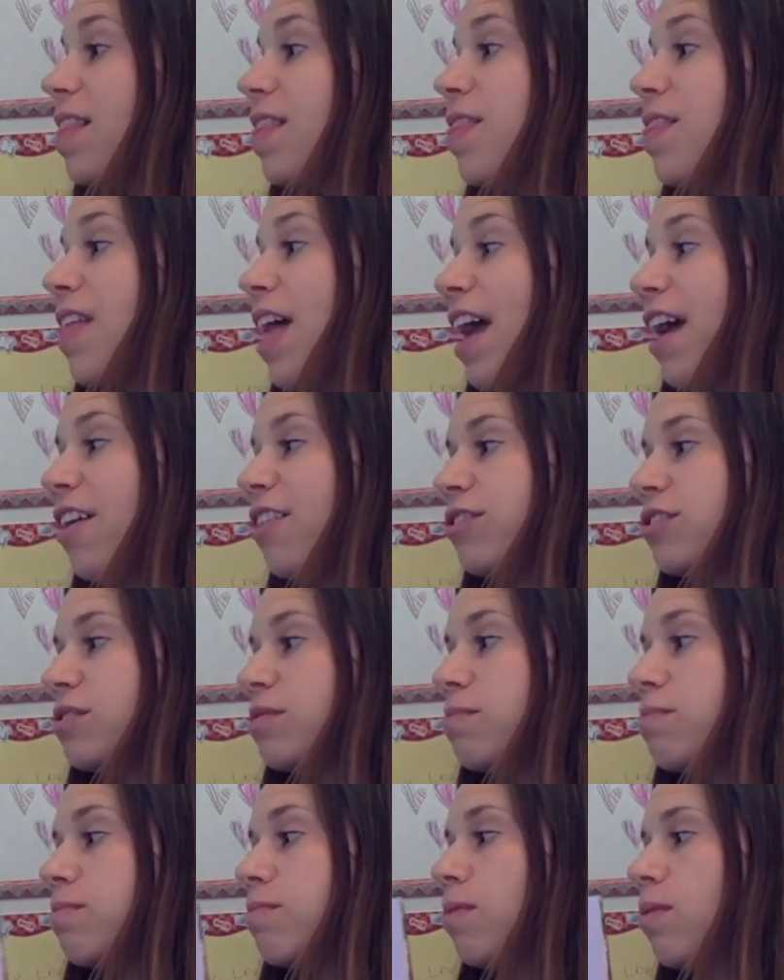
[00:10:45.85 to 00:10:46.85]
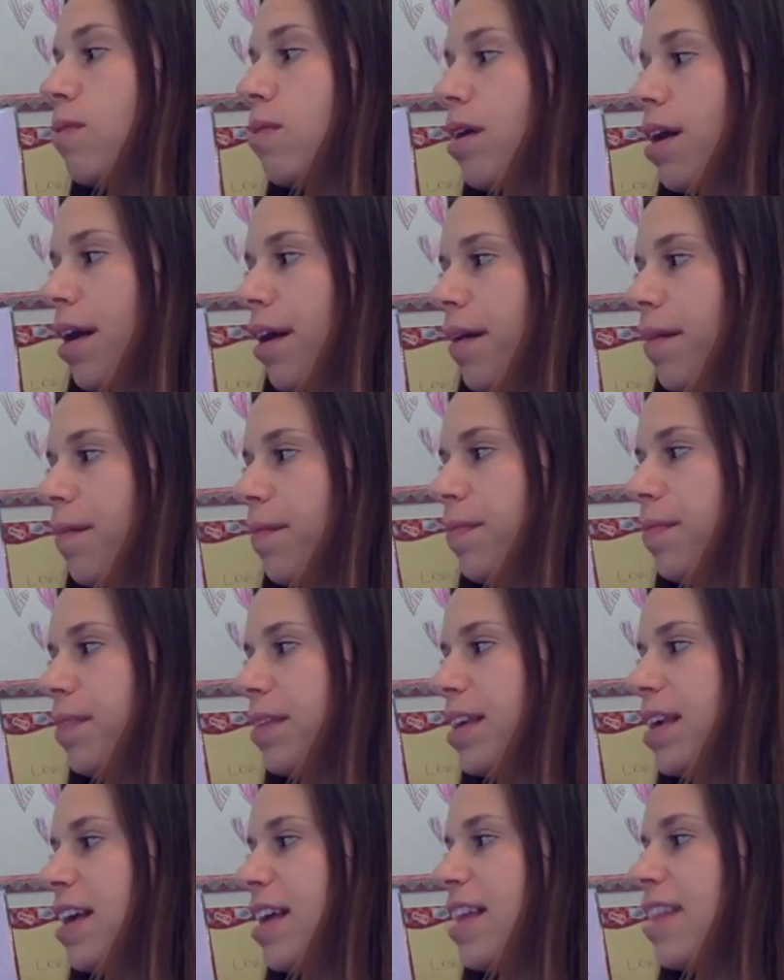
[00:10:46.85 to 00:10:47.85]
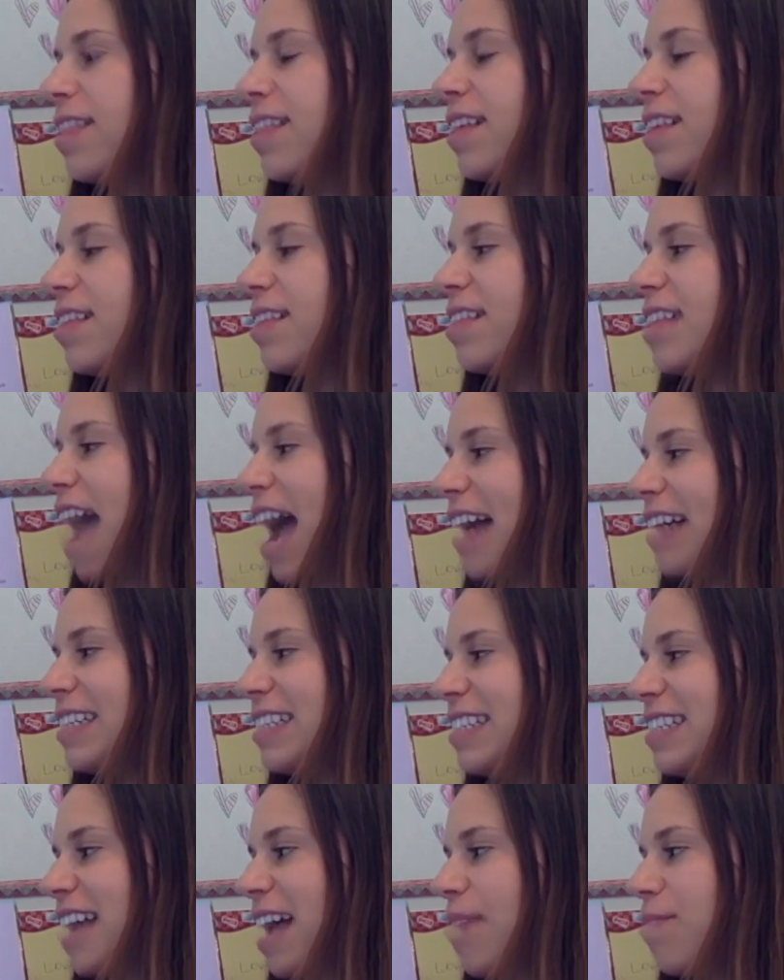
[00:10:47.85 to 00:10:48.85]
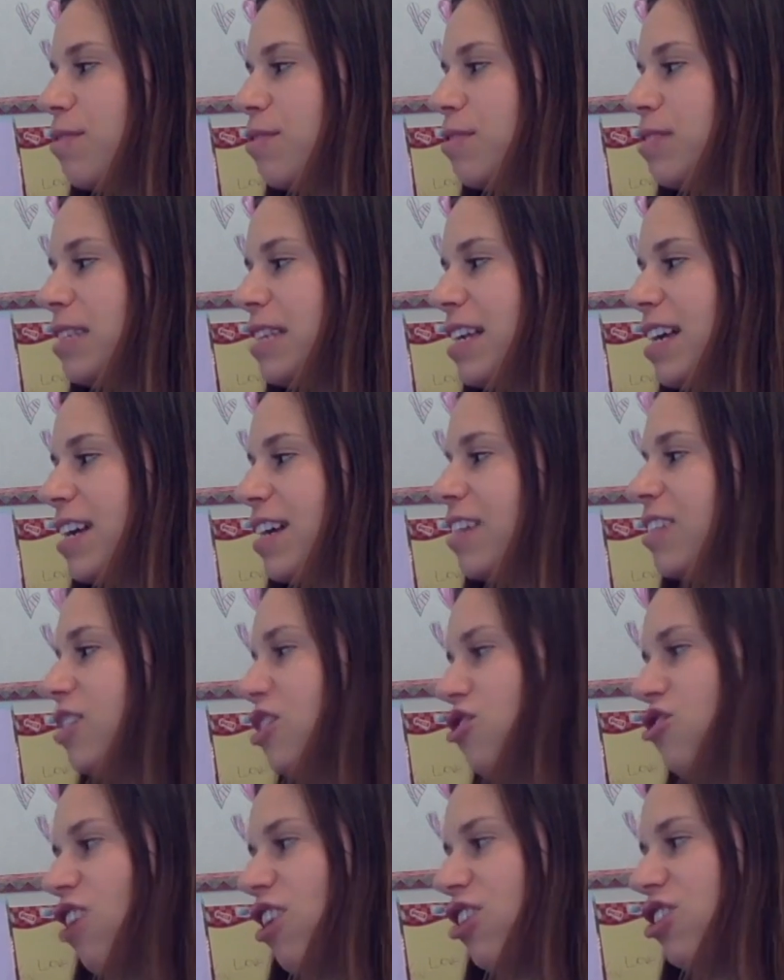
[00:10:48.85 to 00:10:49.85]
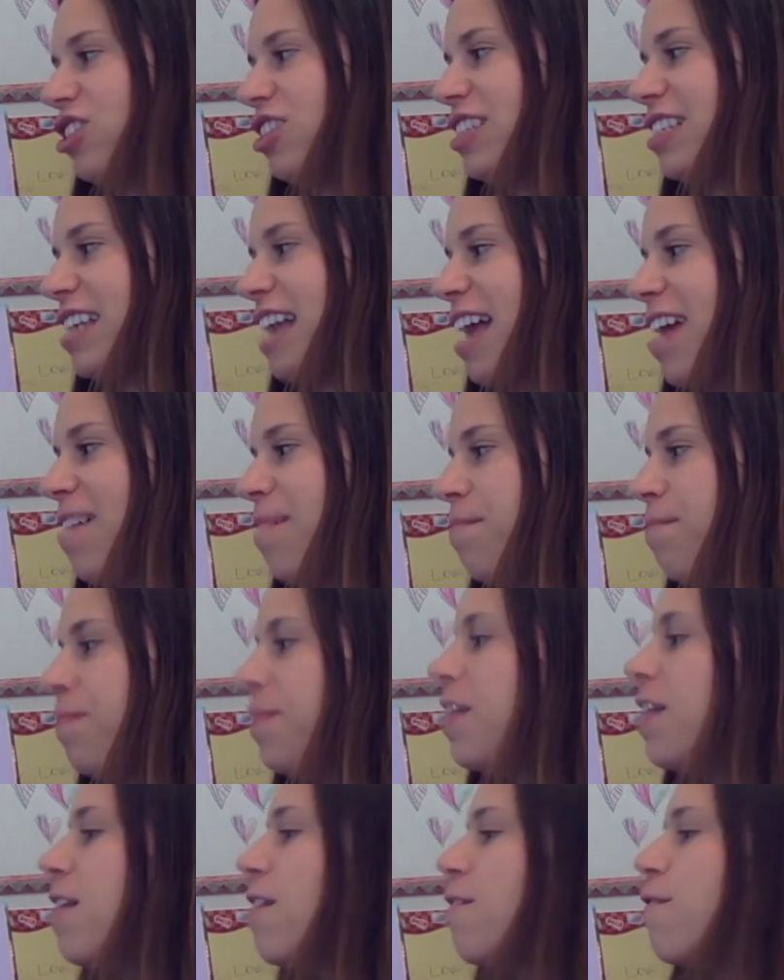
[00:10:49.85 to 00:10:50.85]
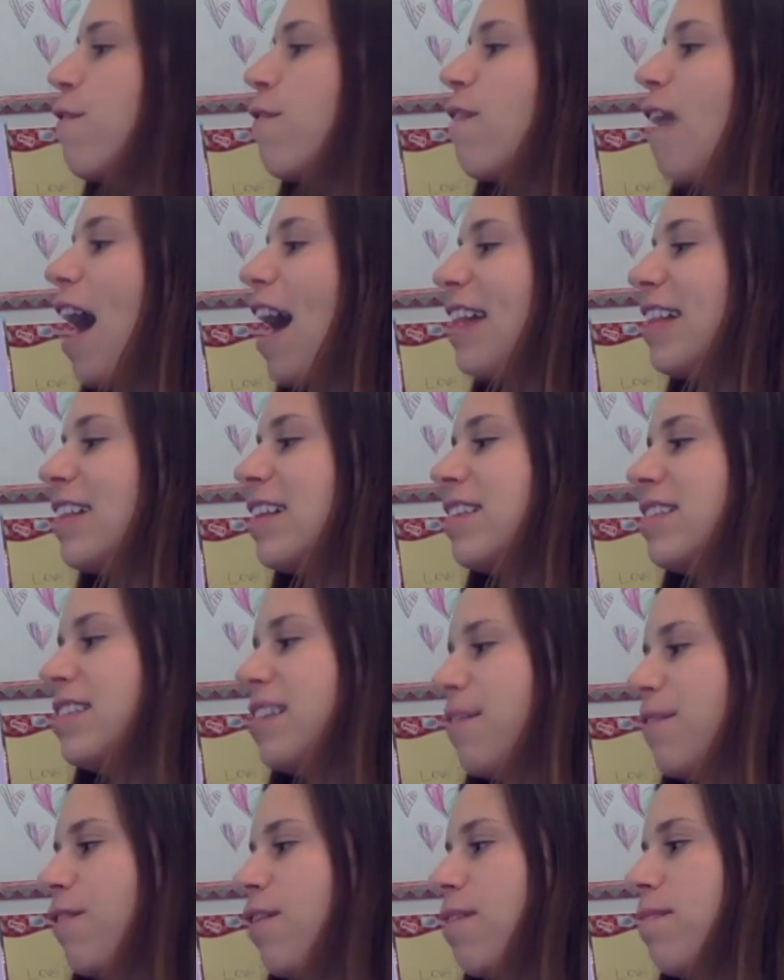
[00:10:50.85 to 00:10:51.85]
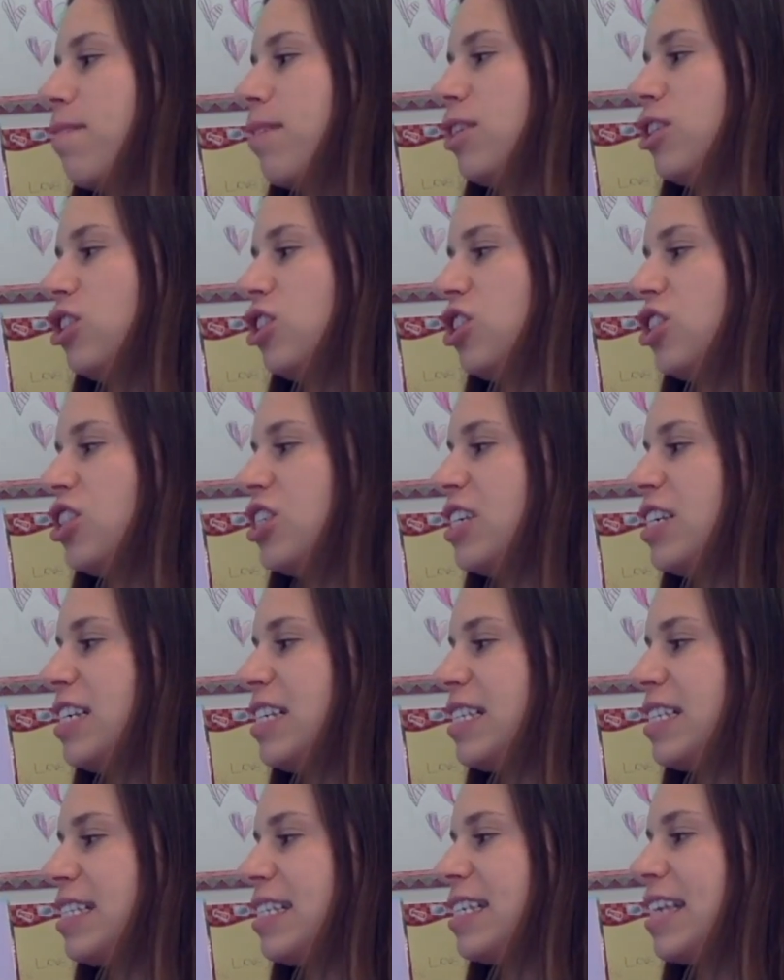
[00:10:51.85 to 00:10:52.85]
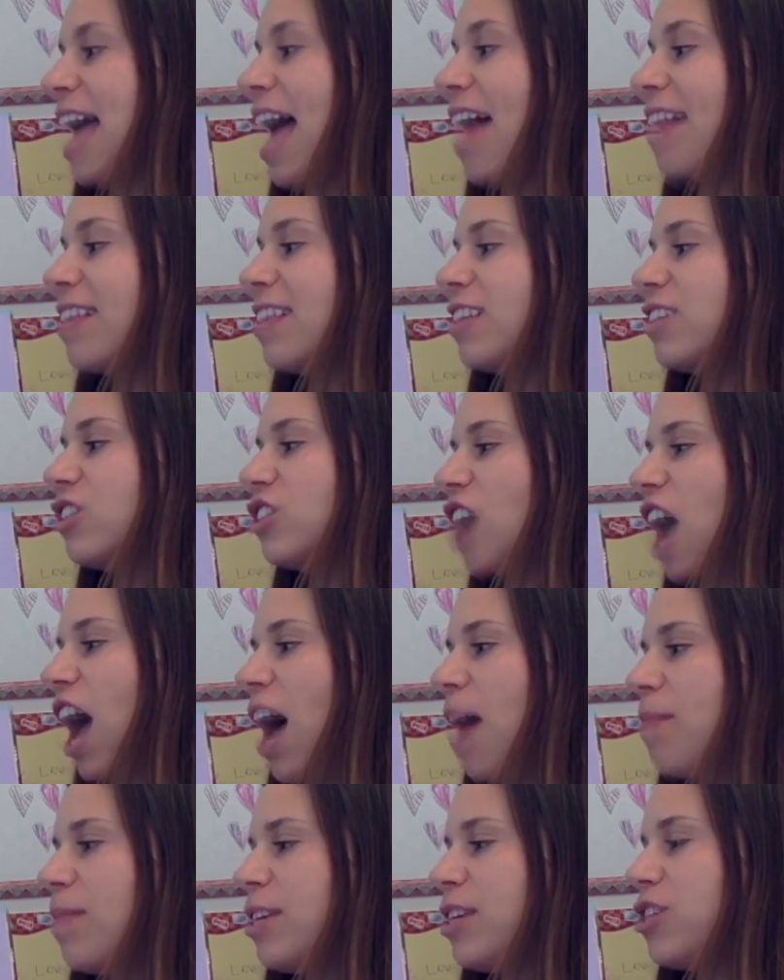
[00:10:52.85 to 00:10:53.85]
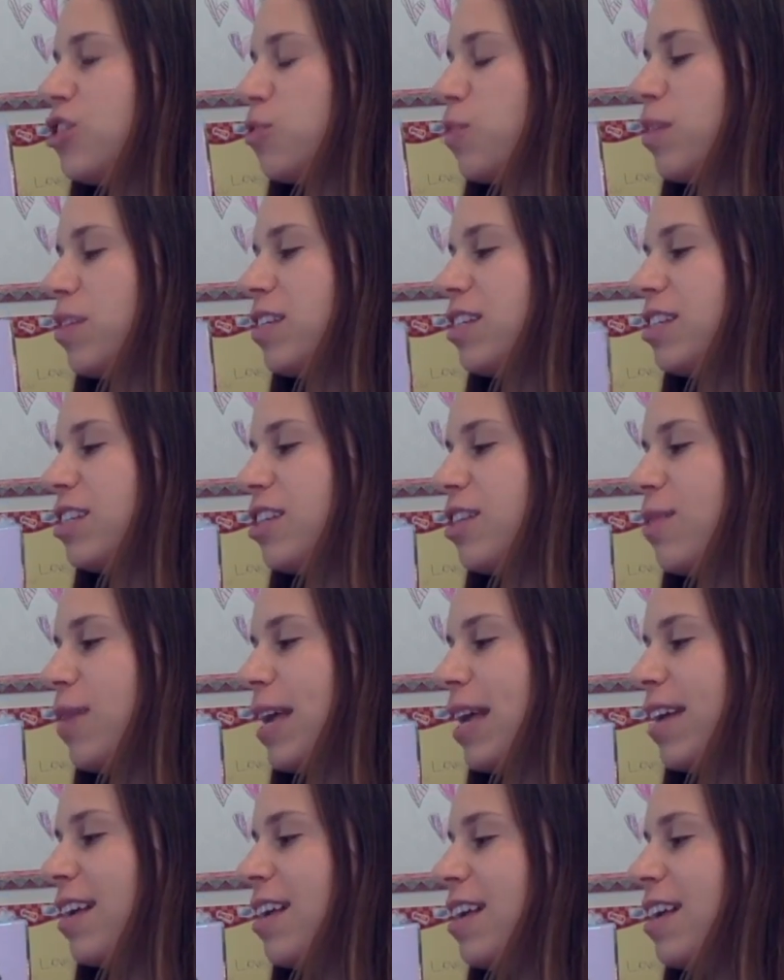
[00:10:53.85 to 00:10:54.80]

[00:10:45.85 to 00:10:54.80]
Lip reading: There's more. The next time you see a construction site, find the different machines and the job each one is doing.